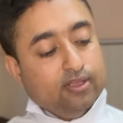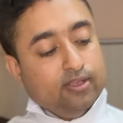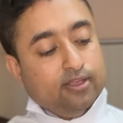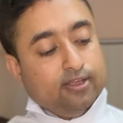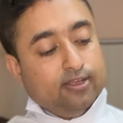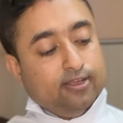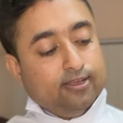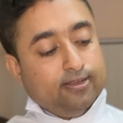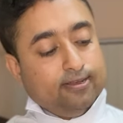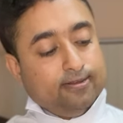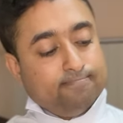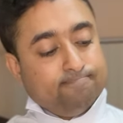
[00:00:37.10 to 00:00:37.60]

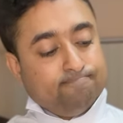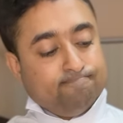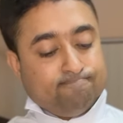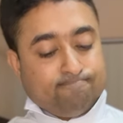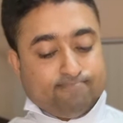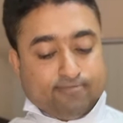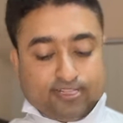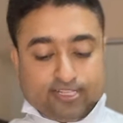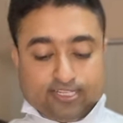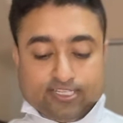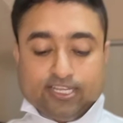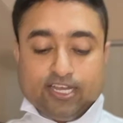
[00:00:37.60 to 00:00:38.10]
Um,
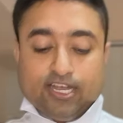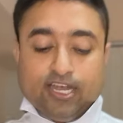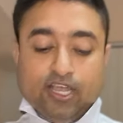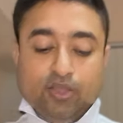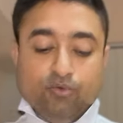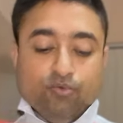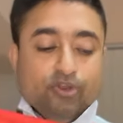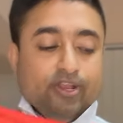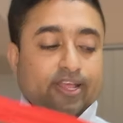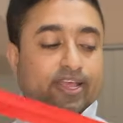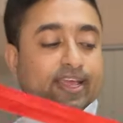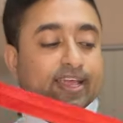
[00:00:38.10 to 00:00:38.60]
the tie
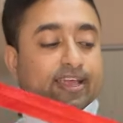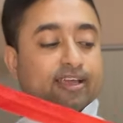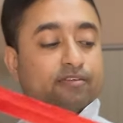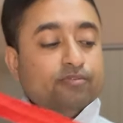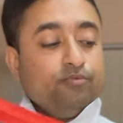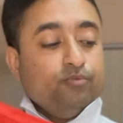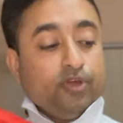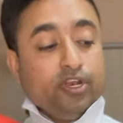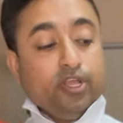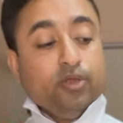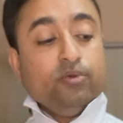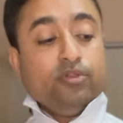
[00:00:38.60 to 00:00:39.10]
would
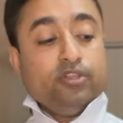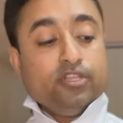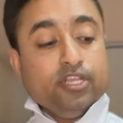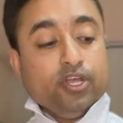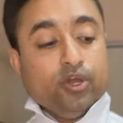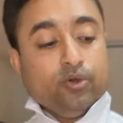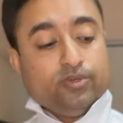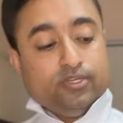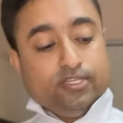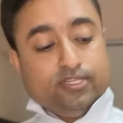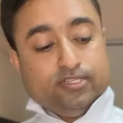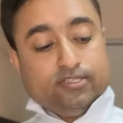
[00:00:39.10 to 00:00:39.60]
have, what you will
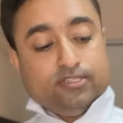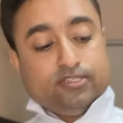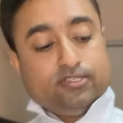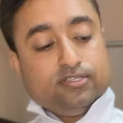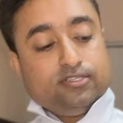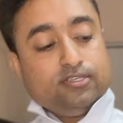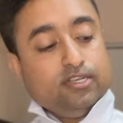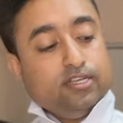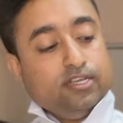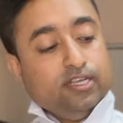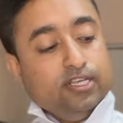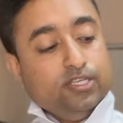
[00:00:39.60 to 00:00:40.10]

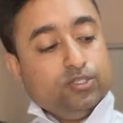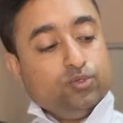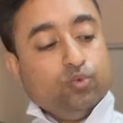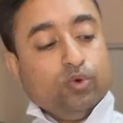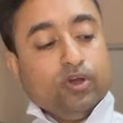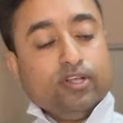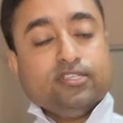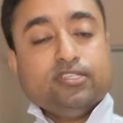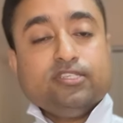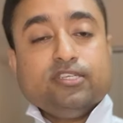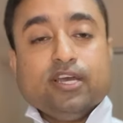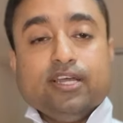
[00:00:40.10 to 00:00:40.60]
notice is
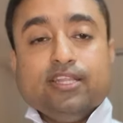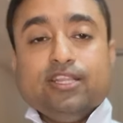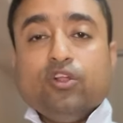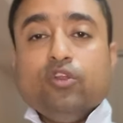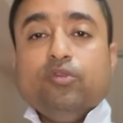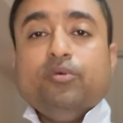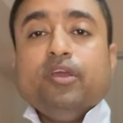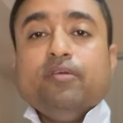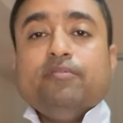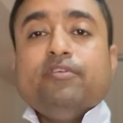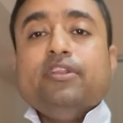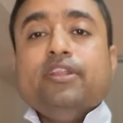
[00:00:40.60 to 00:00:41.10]
one side that
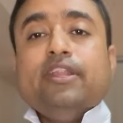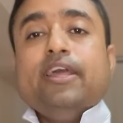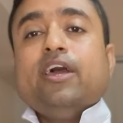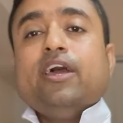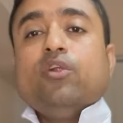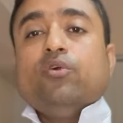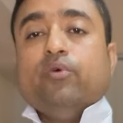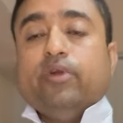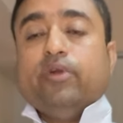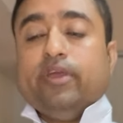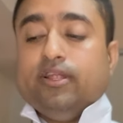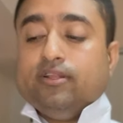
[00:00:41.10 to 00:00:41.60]
will have a
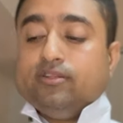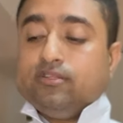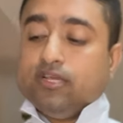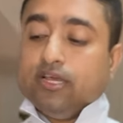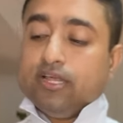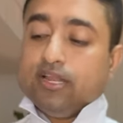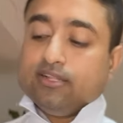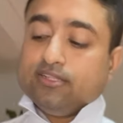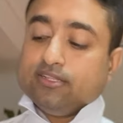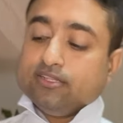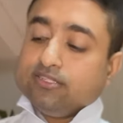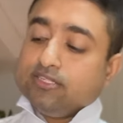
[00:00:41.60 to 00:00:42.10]
narrow end,
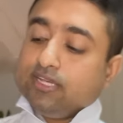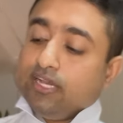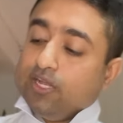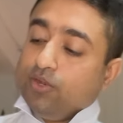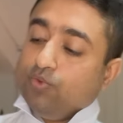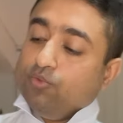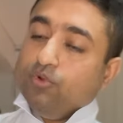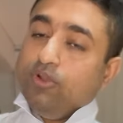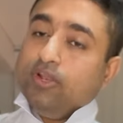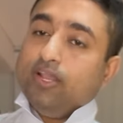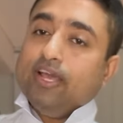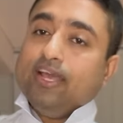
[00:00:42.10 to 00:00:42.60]
another
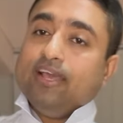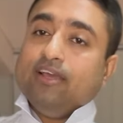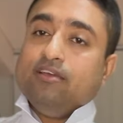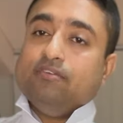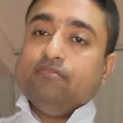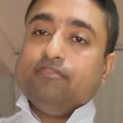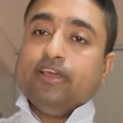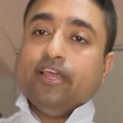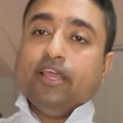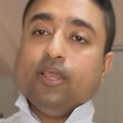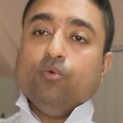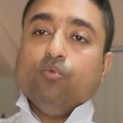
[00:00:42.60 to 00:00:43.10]
side will have
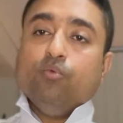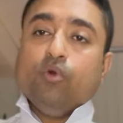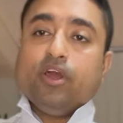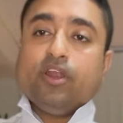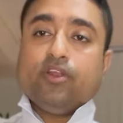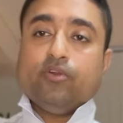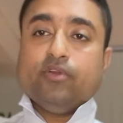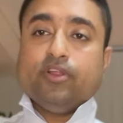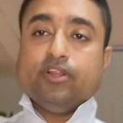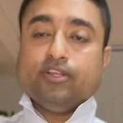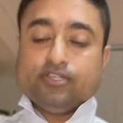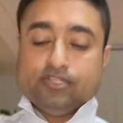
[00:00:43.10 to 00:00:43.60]
a wider
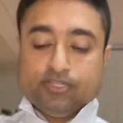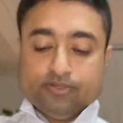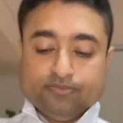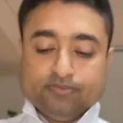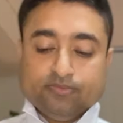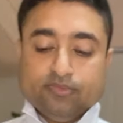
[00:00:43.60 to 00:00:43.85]
end.